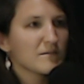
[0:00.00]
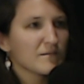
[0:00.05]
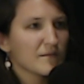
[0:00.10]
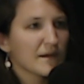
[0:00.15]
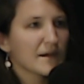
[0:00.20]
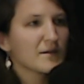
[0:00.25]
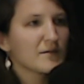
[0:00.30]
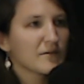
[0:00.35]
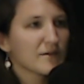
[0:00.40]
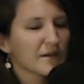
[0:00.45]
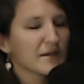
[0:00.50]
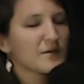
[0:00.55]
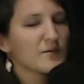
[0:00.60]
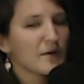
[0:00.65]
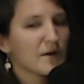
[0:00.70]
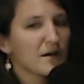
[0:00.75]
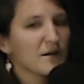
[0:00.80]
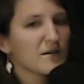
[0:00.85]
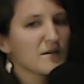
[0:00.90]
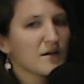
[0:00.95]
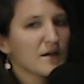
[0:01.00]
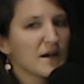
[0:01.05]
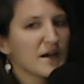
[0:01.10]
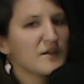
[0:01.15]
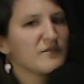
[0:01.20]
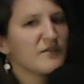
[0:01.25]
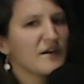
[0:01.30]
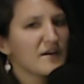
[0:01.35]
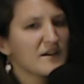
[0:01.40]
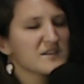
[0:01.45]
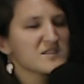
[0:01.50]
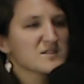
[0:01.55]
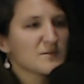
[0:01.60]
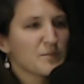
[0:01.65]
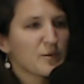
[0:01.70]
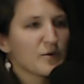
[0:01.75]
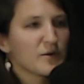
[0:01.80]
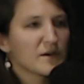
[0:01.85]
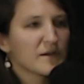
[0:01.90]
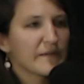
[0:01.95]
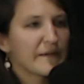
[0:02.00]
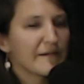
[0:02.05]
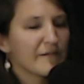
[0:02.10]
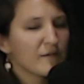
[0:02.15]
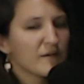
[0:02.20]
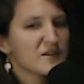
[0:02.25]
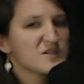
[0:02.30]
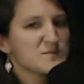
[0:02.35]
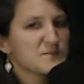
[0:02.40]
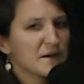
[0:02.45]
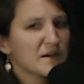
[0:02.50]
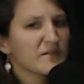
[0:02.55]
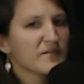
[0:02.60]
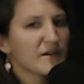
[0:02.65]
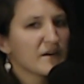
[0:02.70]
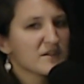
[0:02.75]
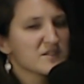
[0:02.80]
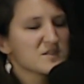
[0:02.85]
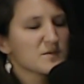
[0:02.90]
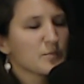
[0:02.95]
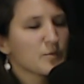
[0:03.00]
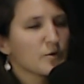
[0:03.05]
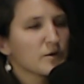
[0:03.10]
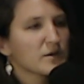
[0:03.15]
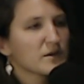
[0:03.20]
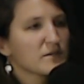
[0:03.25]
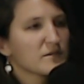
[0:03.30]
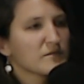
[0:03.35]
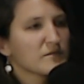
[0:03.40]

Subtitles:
Like, really well, and very supportive. They've always been very supportive.